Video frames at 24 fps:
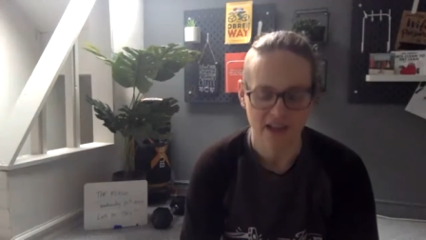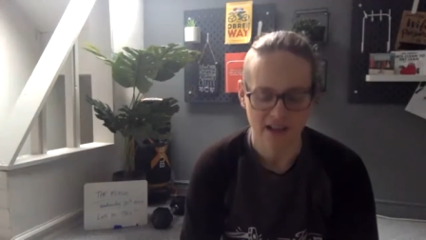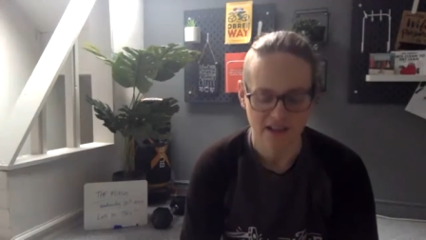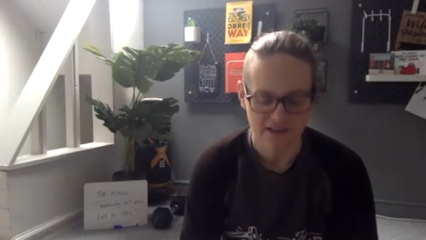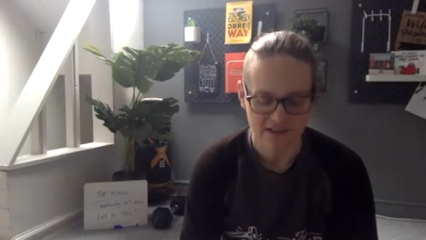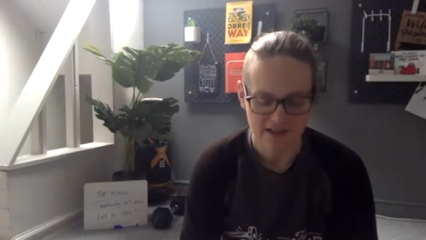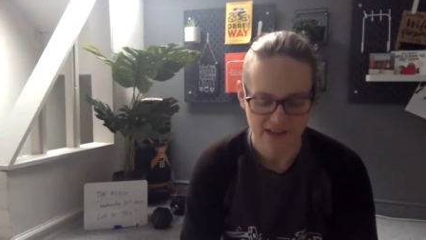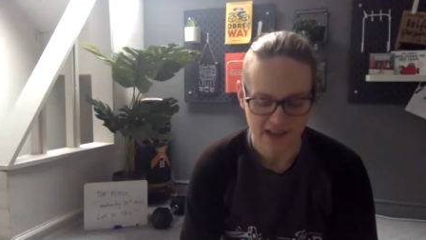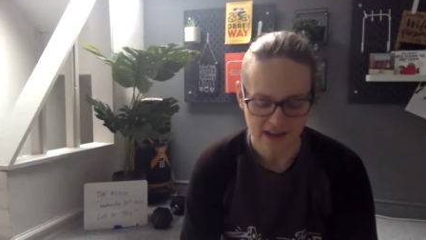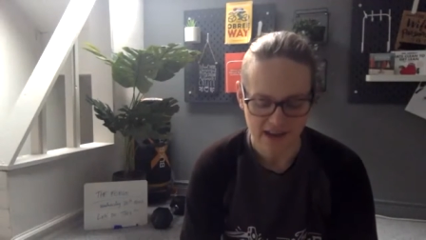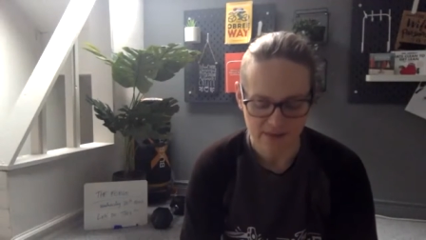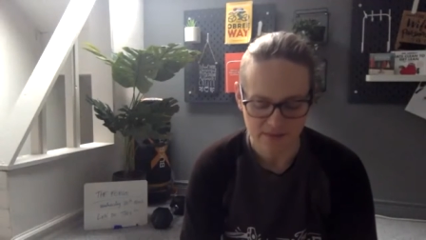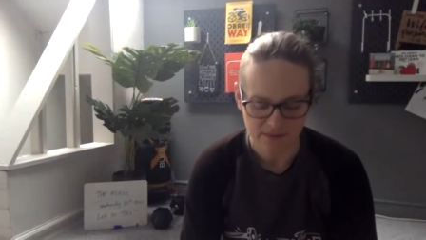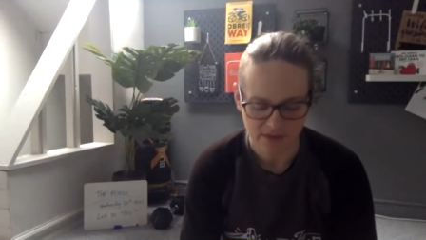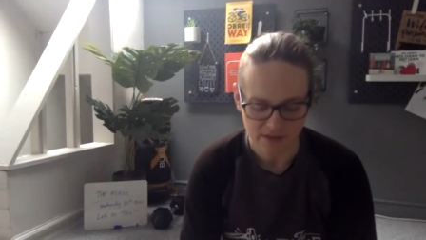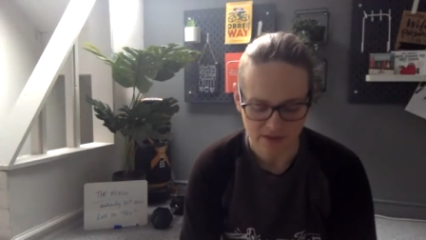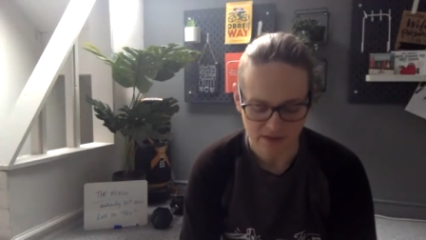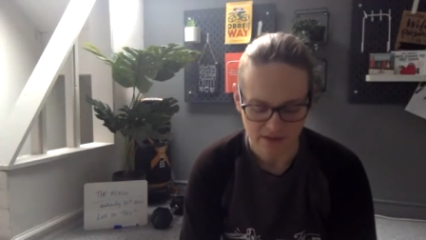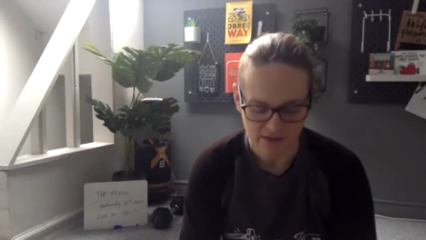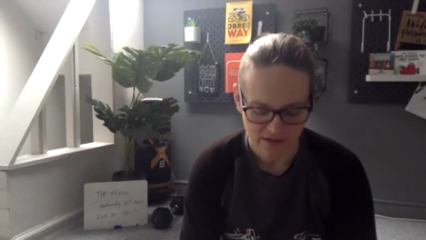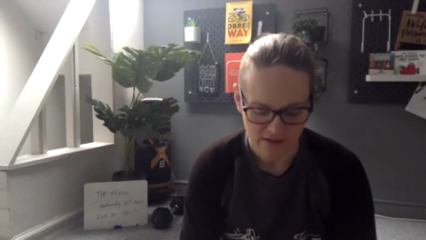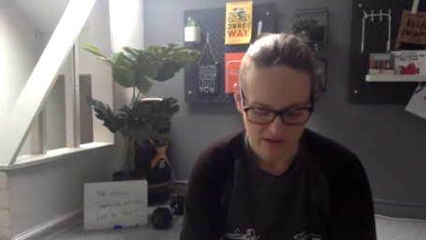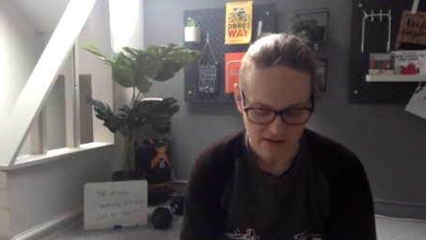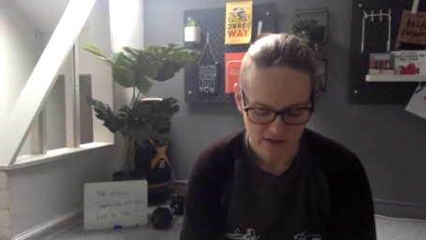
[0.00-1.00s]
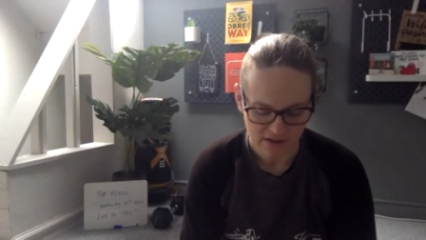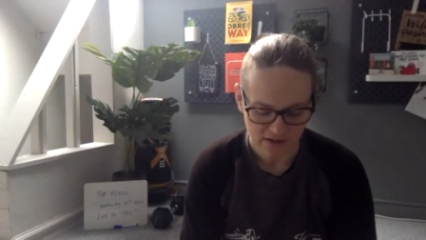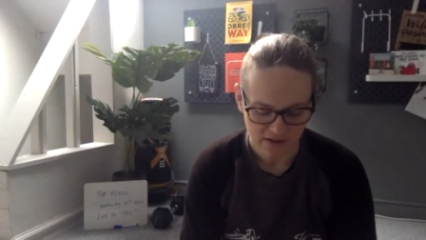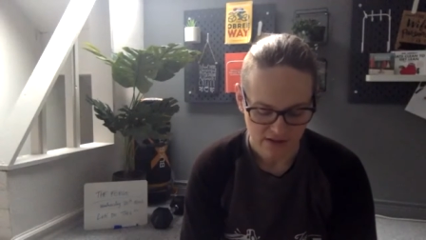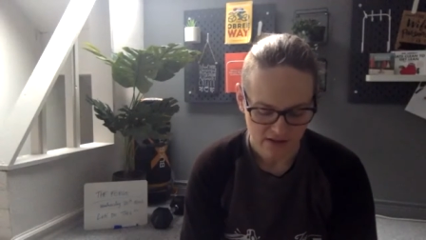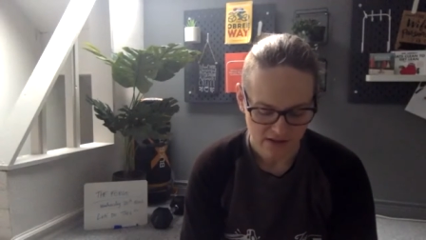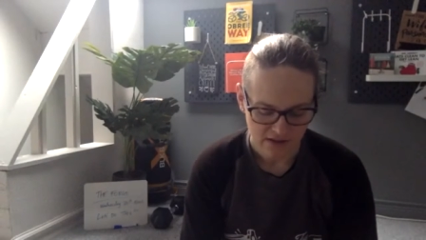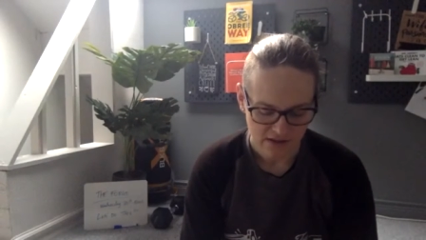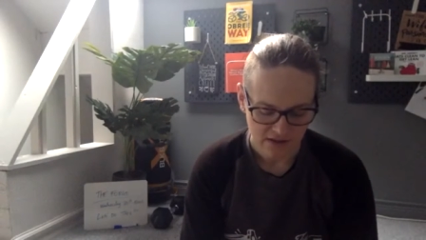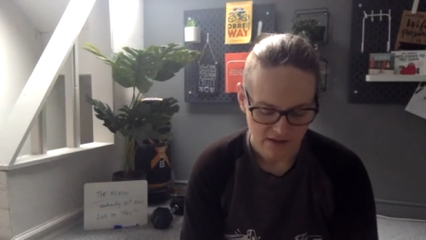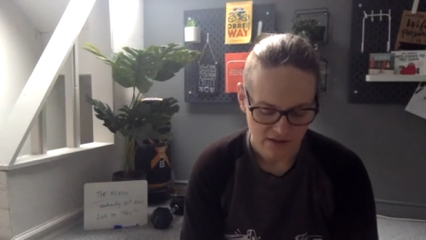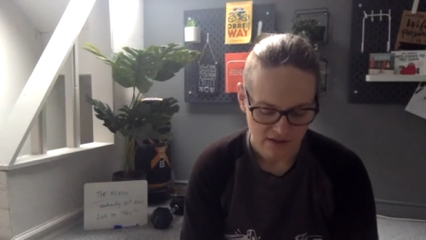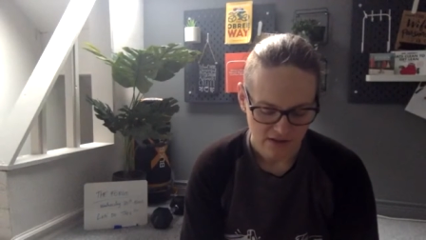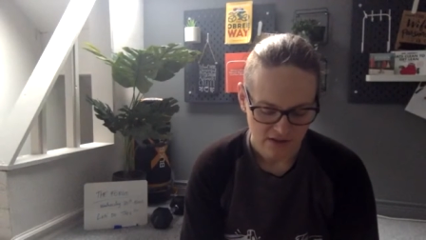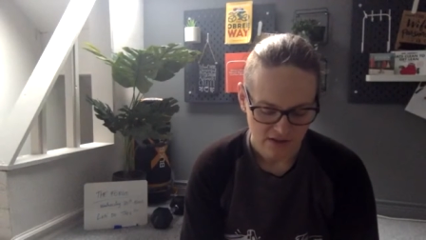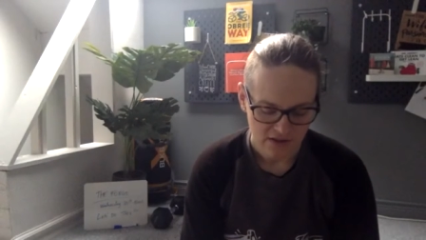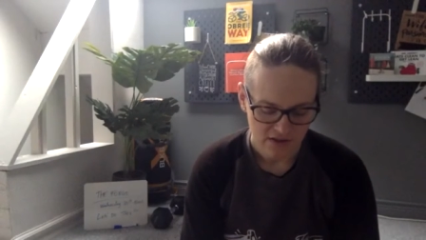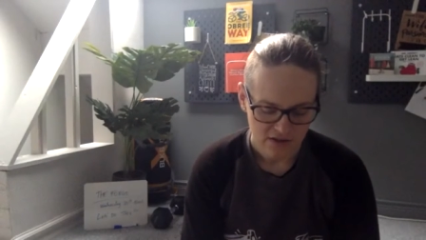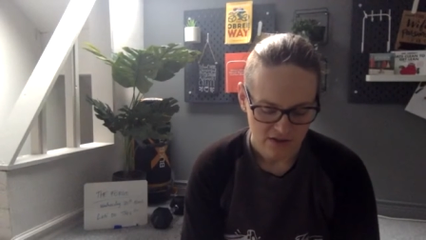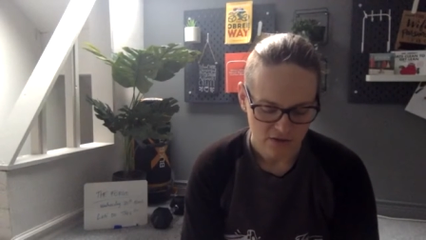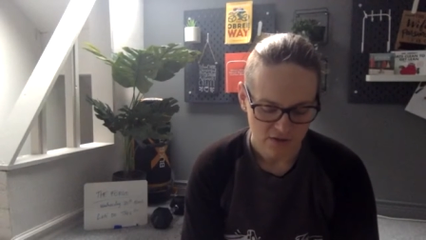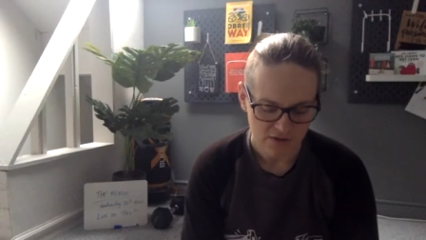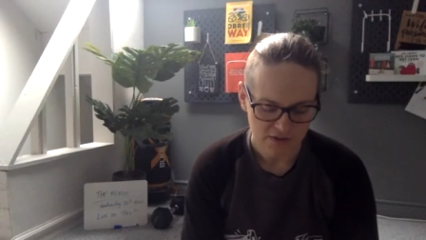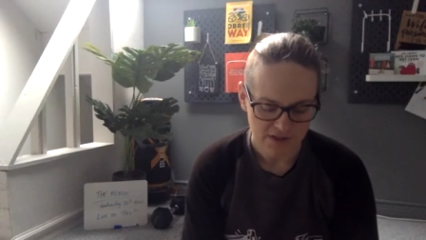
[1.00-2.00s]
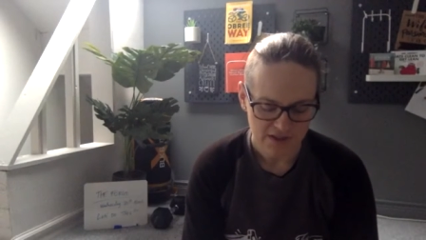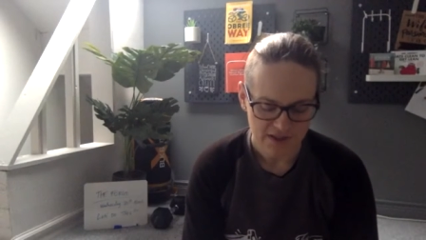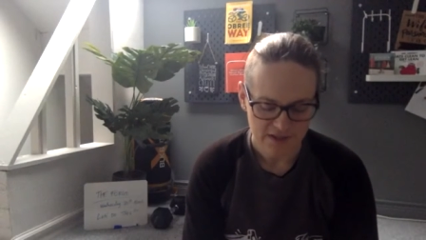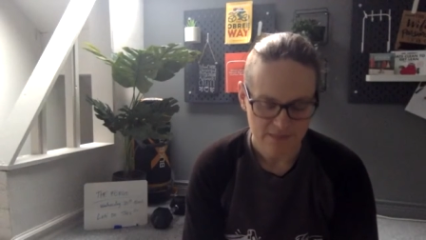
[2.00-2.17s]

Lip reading: I'll time you. So it's